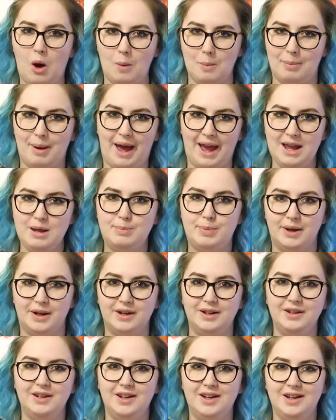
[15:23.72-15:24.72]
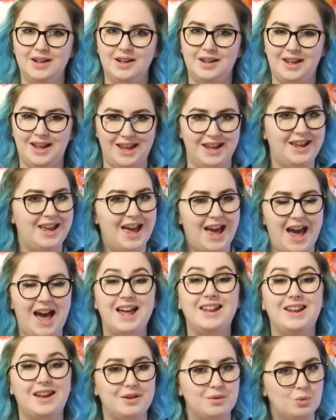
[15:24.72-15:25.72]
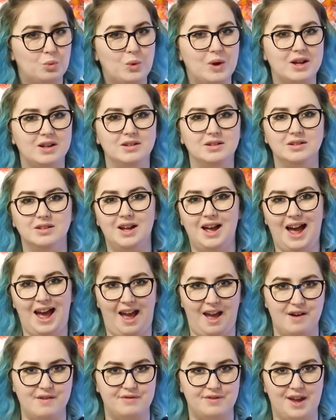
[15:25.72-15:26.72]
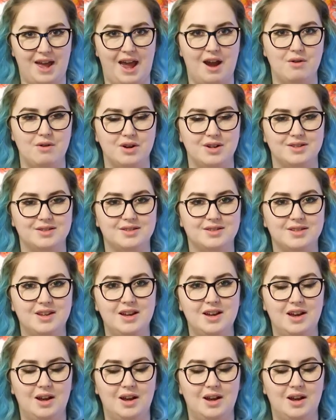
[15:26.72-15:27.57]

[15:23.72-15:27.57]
on paper, it can and will have errors.